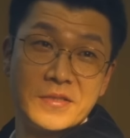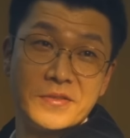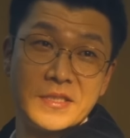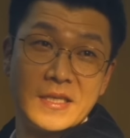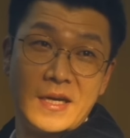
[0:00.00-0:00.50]

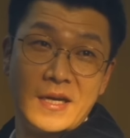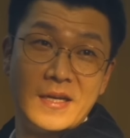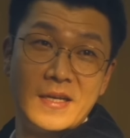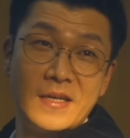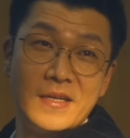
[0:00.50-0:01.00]
having
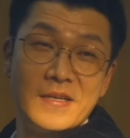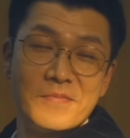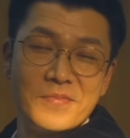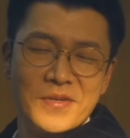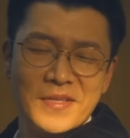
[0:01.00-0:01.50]
encountered
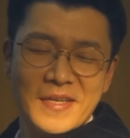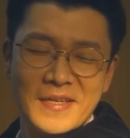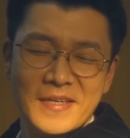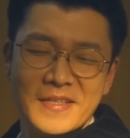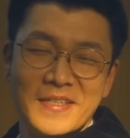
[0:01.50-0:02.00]
countless lying
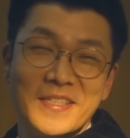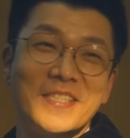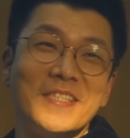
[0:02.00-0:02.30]
clients,